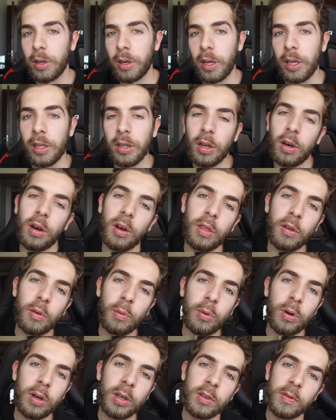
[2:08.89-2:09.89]
In the other
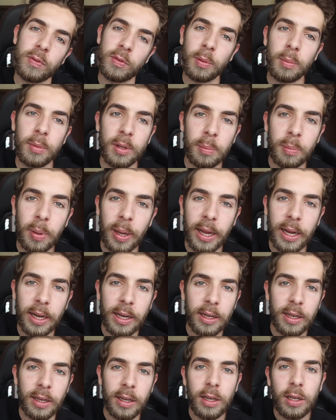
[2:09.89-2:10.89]
words, from the
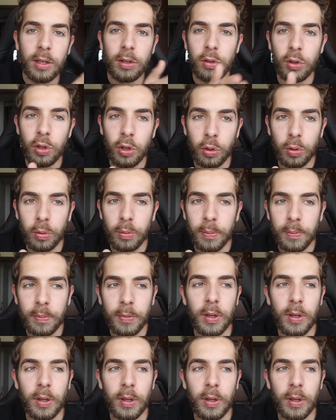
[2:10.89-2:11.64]
bank to you.